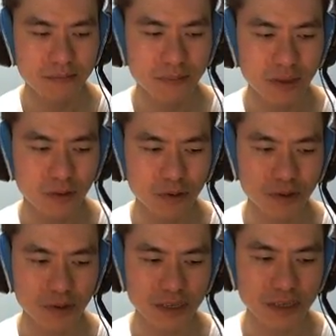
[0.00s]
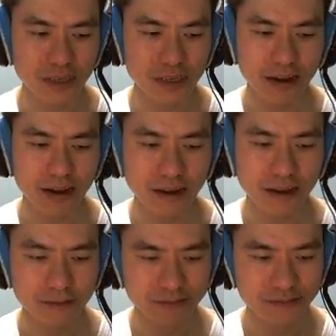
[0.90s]
you'll notice that there are like
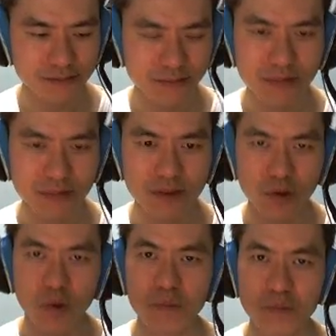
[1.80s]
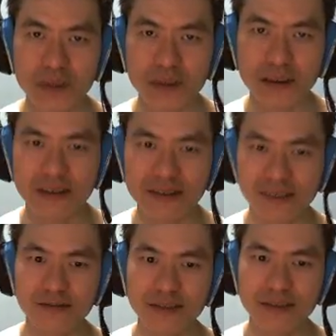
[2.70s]
no particular
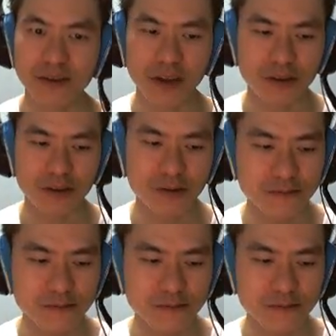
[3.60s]
skills that you can use,